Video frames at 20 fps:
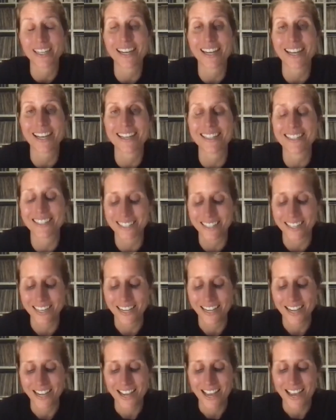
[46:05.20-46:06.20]
And
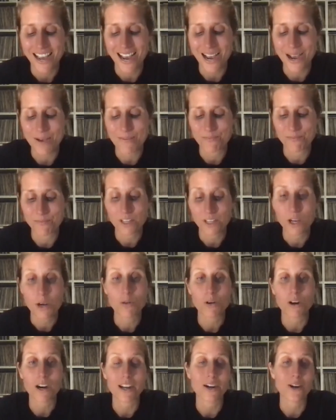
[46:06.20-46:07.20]

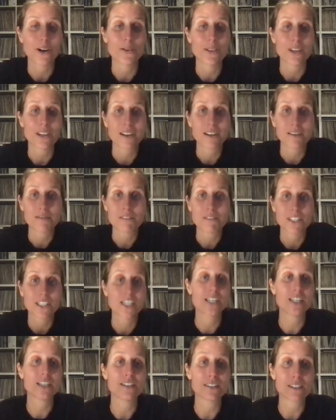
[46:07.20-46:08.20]
I know that for
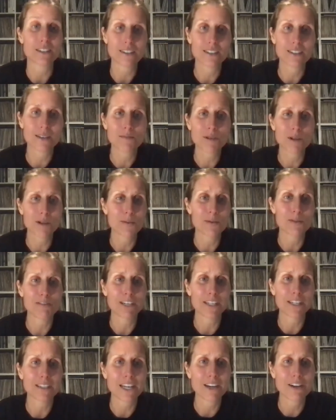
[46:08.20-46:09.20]
teachers, it can sometimes be
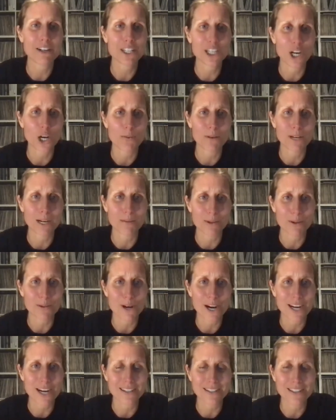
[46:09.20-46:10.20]
really scary to open up your
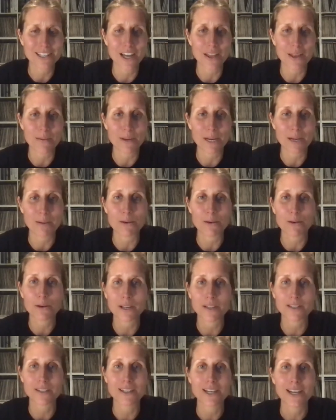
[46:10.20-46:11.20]
practice to other people.
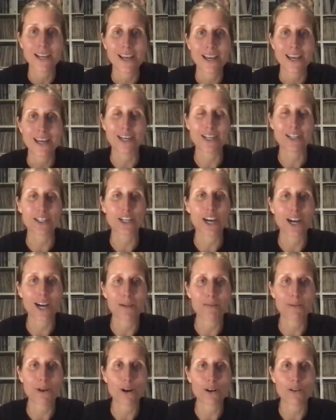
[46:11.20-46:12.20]
And in a
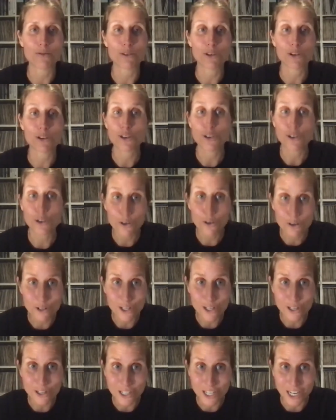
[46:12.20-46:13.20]
time of
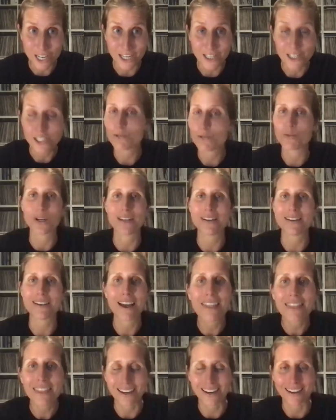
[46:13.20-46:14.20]
huge change, when
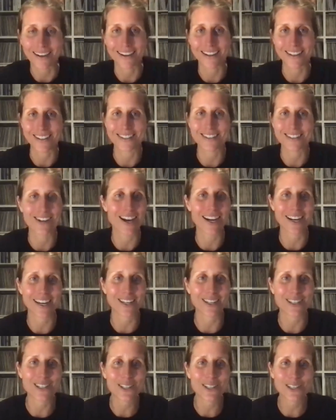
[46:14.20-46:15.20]
nothing is like
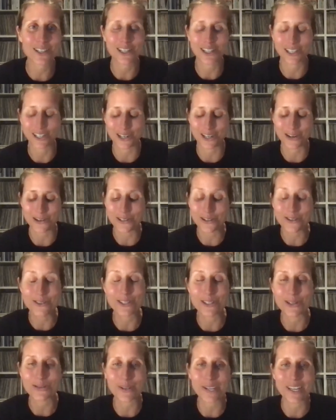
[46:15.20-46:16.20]
it, you know,
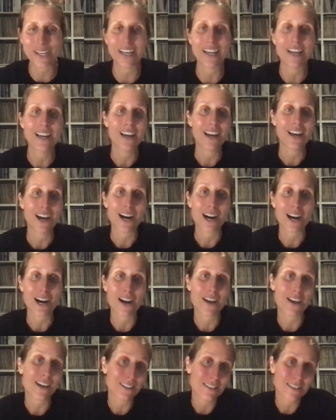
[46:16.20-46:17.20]
used to be,
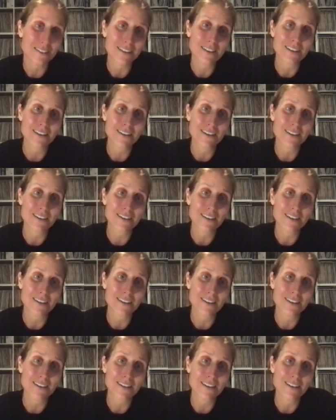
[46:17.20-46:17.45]
it's